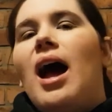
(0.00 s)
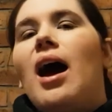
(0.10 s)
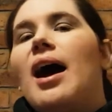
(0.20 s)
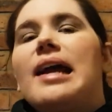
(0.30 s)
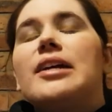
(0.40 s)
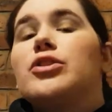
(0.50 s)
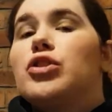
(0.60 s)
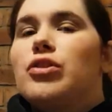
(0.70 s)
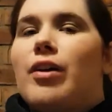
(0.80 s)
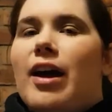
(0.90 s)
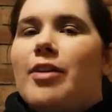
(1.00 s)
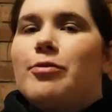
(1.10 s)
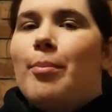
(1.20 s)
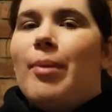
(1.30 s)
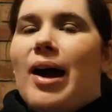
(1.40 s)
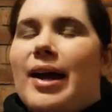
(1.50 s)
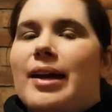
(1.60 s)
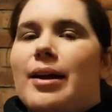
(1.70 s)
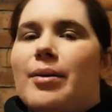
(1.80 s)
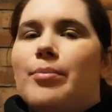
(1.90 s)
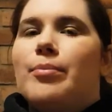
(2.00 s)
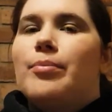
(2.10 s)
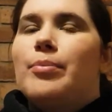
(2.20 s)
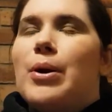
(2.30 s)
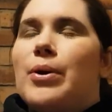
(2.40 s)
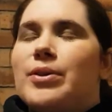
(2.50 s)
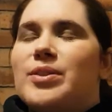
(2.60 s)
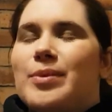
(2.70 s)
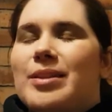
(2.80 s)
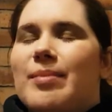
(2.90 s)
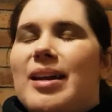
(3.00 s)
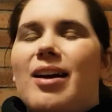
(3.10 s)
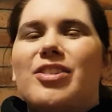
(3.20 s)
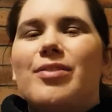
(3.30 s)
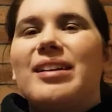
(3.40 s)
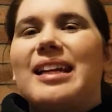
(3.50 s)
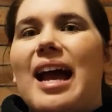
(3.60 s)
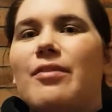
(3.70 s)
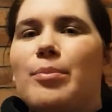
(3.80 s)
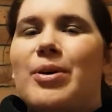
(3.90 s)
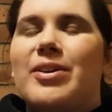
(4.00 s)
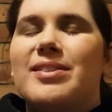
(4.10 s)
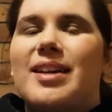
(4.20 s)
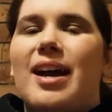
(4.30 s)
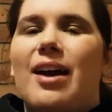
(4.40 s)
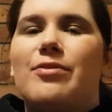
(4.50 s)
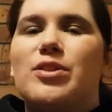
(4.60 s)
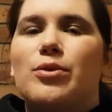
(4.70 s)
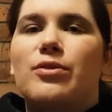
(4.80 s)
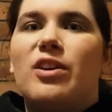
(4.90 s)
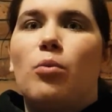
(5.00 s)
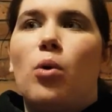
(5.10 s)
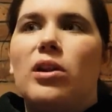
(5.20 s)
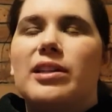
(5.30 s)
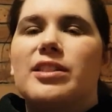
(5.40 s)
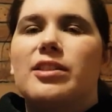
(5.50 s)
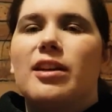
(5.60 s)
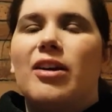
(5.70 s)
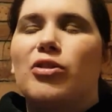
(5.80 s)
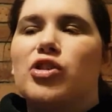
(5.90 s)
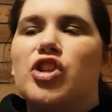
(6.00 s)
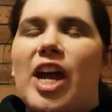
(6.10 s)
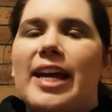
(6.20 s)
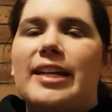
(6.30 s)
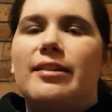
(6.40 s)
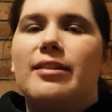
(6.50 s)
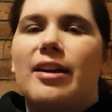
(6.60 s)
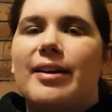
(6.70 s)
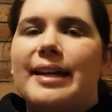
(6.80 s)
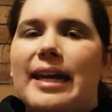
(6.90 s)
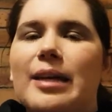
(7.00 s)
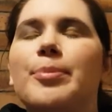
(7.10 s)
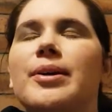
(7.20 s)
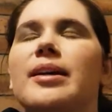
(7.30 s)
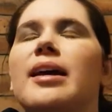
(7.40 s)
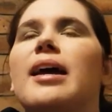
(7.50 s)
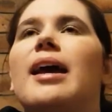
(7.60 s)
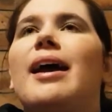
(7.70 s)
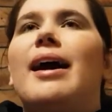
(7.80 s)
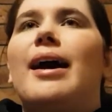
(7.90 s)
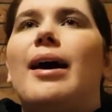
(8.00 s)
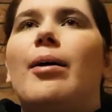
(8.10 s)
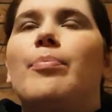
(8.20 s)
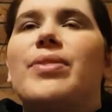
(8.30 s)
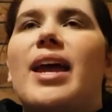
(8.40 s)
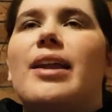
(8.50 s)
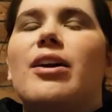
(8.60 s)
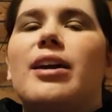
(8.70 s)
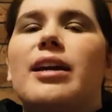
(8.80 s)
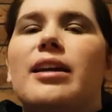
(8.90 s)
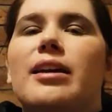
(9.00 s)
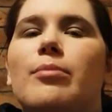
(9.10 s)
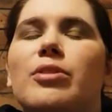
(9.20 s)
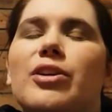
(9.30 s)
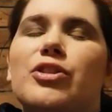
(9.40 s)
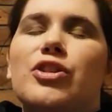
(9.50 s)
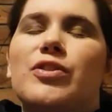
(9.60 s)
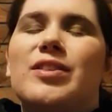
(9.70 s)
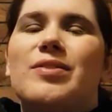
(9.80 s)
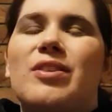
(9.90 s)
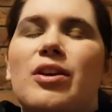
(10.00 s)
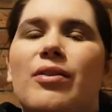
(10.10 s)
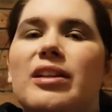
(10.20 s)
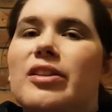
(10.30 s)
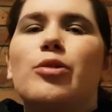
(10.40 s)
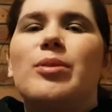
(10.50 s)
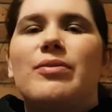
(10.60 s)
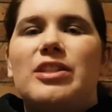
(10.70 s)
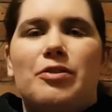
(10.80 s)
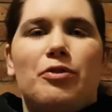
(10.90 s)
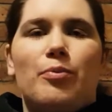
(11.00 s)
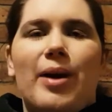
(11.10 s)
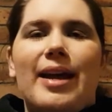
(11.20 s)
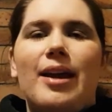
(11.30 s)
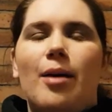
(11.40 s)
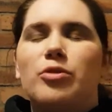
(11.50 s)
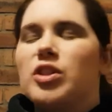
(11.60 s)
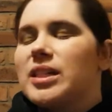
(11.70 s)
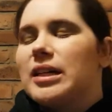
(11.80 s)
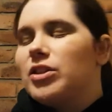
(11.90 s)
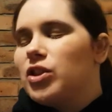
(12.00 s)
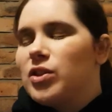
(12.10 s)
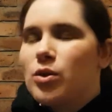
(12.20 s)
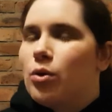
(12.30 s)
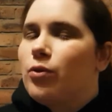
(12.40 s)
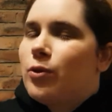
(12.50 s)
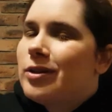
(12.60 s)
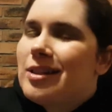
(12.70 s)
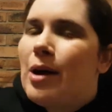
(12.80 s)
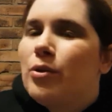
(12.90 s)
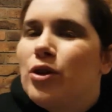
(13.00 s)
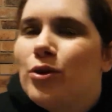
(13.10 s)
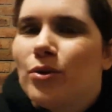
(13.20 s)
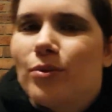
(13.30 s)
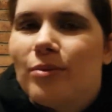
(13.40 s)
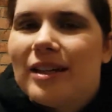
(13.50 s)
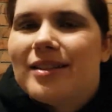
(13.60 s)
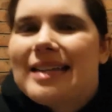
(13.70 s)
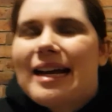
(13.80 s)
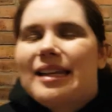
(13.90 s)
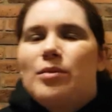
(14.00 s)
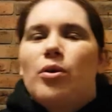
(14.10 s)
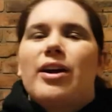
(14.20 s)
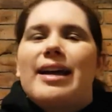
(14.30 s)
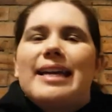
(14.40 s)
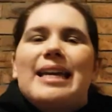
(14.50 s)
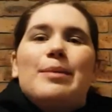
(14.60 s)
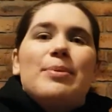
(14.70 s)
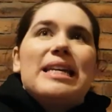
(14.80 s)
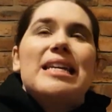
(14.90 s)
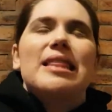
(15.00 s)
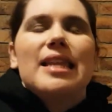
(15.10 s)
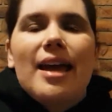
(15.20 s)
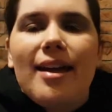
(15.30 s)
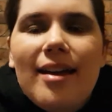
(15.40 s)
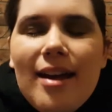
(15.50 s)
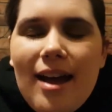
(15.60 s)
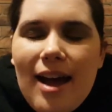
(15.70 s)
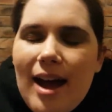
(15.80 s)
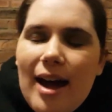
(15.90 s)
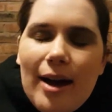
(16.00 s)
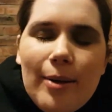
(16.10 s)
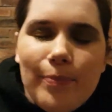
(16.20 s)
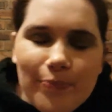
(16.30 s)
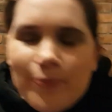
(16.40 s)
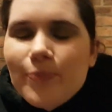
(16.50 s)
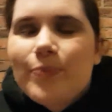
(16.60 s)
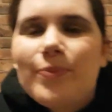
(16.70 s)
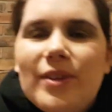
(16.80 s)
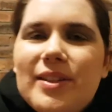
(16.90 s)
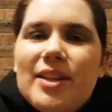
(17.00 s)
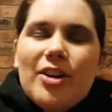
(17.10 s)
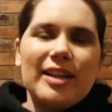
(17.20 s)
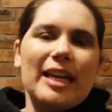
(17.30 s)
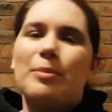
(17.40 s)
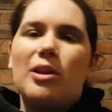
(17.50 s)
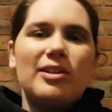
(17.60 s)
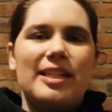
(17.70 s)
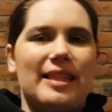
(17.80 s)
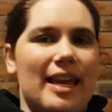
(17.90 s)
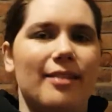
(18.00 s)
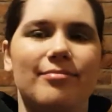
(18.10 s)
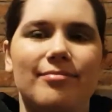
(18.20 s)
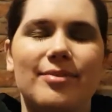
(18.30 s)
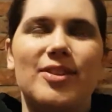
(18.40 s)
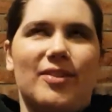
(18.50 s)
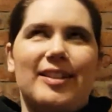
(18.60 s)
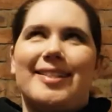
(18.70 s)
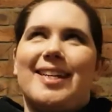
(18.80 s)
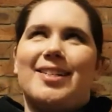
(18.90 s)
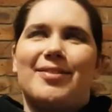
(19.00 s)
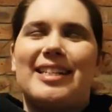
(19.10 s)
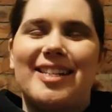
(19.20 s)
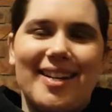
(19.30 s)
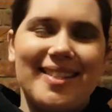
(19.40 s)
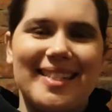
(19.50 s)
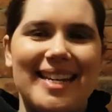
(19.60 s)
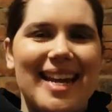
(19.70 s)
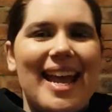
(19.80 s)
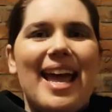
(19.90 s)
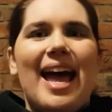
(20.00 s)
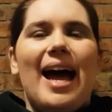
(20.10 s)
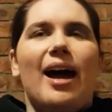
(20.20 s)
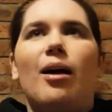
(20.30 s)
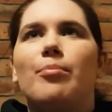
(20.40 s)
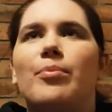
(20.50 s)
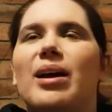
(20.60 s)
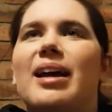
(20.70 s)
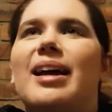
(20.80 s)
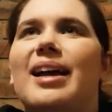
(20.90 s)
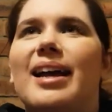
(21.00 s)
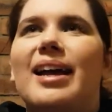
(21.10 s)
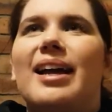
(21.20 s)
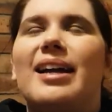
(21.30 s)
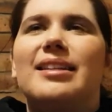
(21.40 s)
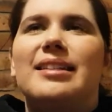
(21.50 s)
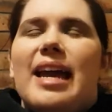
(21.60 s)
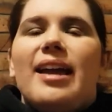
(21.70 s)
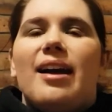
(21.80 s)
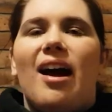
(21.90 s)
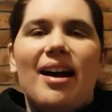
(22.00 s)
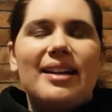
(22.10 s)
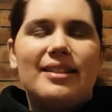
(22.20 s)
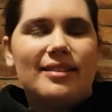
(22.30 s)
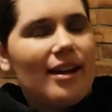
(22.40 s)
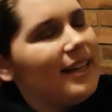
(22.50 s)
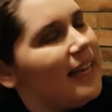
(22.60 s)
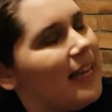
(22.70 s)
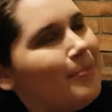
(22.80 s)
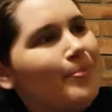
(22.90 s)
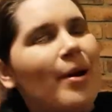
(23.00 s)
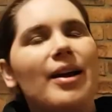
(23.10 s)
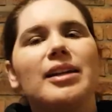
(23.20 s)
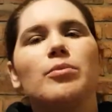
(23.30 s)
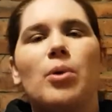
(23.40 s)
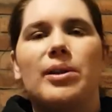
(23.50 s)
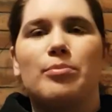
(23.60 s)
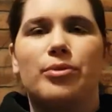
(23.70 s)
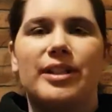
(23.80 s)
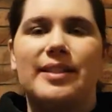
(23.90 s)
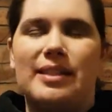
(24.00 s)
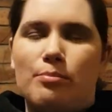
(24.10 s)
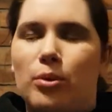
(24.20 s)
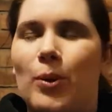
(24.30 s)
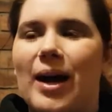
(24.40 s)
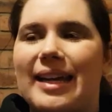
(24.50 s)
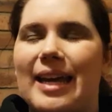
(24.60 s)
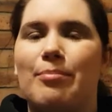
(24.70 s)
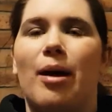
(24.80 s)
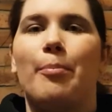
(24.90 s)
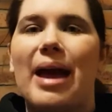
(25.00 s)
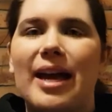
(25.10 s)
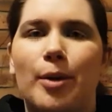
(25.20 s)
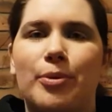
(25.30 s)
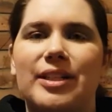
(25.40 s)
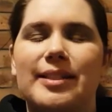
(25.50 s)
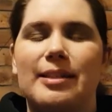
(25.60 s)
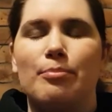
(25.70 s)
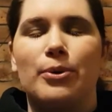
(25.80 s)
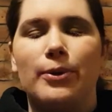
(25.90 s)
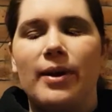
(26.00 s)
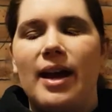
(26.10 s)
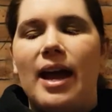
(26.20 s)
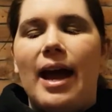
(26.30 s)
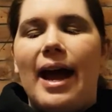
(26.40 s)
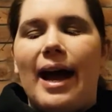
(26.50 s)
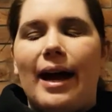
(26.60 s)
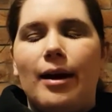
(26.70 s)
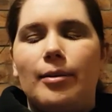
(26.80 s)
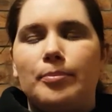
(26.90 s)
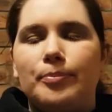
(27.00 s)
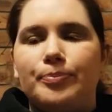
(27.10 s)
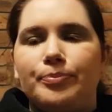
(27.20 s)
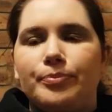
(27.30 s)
I do not have my purse with me. I don't really have a purse. I have sort of a wallet on chain that I keep um, and I am going to do this video in a little bit of a different way. I'm just going to sort of tell you exactly what I keep in there because um, I don't keep a lot in there. Sorry, just had to readjust. Um, yeah, I, I keep my wallet pretty simple. I keep my bag pretty simple. Um,